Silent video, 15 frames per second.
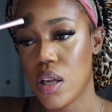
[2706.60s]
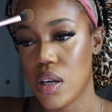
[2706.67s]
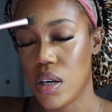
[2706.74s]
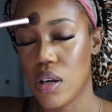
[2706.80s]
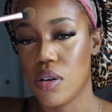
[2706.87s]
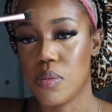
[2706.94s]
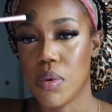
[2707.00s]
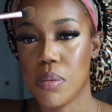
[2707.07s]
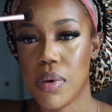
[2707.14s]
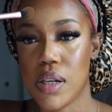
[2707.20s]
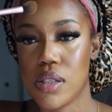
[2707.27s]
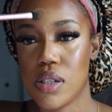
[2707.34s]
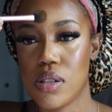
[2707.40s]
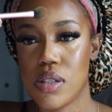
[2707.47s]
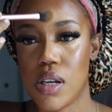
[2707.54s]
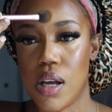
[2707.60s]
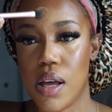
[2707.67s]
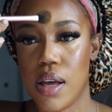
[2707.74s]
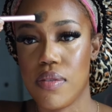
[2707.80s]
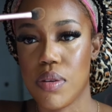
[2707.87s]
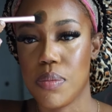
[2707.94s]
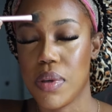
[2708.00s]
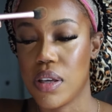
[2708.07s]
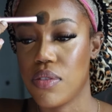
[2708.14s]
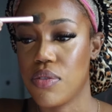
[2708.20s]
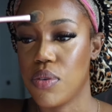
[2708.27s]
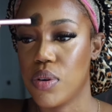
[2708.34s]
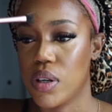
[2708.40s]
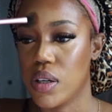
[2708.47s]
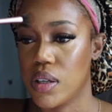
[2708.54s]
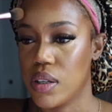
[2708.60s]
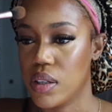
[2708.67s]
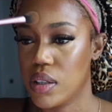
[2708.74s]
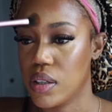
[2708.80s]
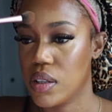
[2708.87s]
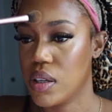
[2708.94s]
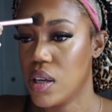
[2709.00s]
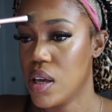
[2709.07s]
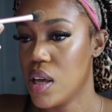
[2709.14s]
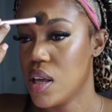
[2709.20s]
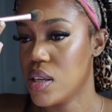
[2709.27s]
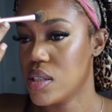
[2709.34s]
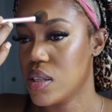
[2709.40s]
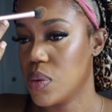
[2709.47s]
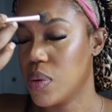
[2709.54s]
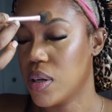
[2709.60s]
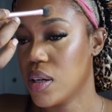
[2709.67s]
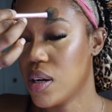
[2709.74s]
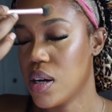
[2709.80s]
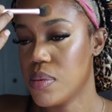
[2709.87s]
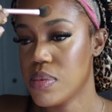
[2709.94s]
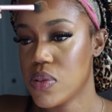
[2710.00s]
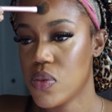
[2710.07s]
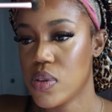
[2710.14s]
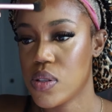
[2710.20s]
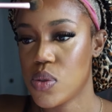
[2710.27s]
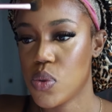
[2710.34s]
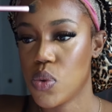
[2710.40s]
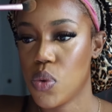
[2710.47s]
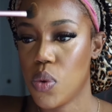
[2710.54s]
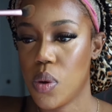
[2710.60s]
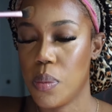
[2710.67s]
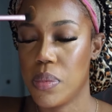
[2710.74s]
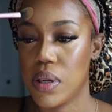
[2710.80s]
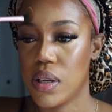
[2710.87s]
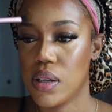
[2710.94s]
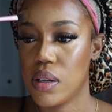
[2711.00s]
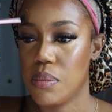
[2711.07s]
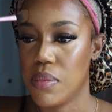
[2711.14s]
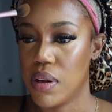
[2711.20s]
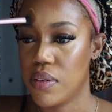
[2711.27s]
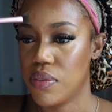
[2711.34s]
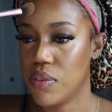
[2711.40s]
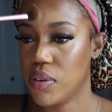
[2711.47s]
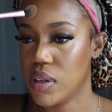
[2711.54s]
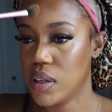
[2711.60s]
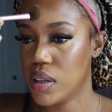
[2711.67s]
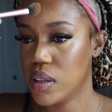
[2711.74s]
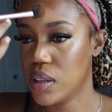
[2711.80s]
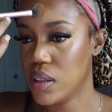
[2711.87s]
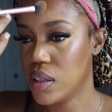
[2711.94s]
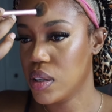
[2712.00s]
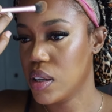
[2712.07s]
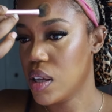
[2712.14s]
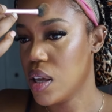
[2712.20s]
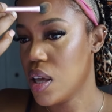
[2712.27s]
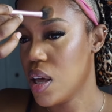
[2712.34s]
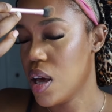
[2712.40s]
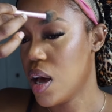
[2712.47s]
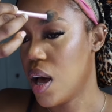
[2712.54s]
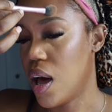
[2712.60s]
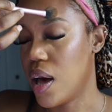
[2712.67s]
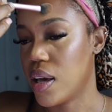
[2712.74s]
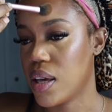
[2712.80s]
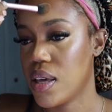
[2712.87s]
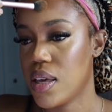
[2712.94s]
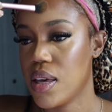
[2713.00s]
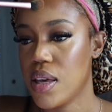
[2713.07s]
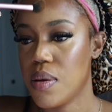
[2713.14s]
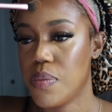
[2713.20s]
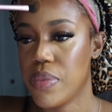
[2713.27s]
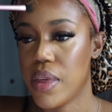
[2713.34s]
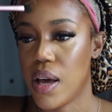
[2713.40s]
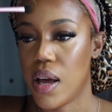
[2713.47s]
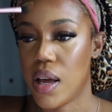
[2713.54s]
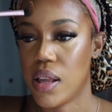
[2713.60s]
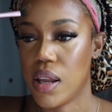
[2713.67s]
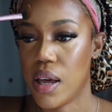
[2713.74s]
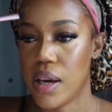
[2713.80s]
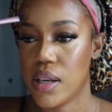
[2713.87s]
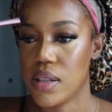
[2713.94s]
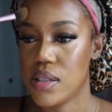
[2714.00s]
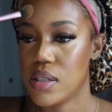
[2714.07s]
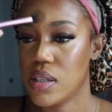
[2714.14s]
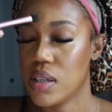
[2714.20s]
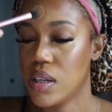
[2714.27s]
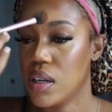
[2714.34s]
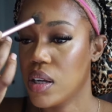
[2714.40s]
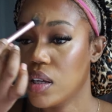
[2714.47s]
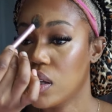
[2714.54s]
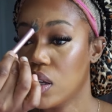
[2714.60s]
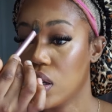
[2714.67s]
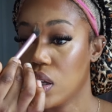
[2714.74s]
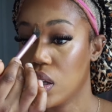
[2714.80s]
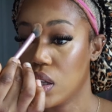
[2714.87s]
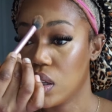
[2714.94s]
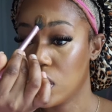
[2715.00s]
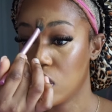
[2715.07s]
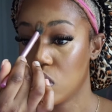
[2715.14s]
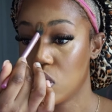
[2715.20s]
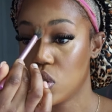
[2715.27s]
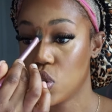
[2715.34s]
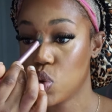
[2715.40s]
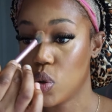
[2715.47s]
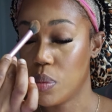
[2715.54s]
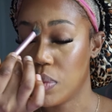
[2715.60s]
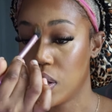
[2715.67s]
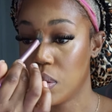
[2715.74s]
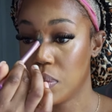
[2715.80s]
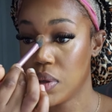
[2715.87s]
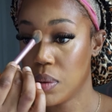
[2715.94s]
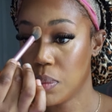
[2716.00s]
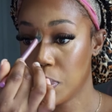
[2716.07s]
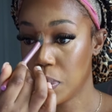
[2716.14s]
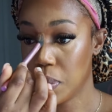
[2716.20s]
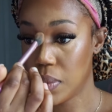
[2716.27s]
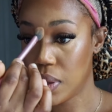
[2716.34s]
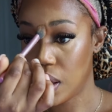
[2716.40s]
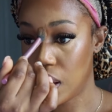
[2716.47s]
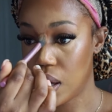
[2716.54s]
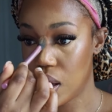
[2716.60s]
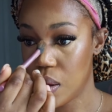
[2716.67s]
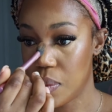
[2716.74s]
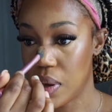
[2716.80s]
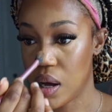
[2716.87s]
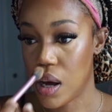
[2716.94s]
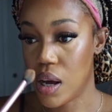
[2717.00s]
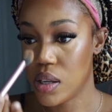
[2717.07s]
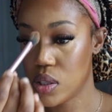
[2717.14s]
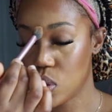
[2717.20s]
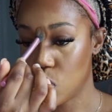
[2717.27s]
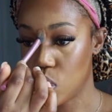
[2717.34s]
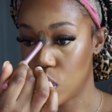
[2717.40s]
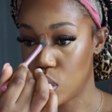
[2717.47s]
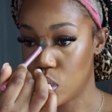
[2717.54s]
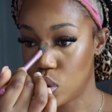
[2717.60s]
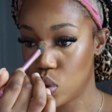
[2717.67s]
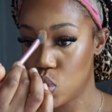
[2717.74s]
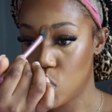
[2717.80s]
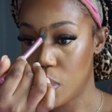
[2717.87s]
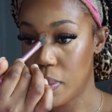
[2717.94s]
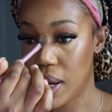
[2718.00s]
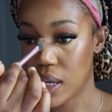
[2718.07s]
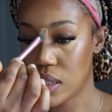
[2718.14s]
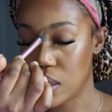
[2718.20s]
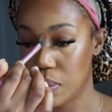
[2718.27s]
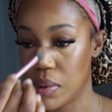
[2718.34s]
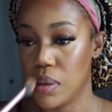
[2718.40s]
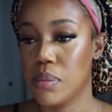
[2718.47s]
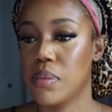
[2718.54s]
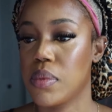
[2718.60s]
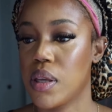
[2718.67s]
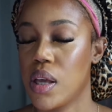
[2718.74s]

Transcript: Now remember I told y'all I have a big forehead. So when it comes on to blending my forehead, I keep the highlight to a minimum and keep the contour to a maximum.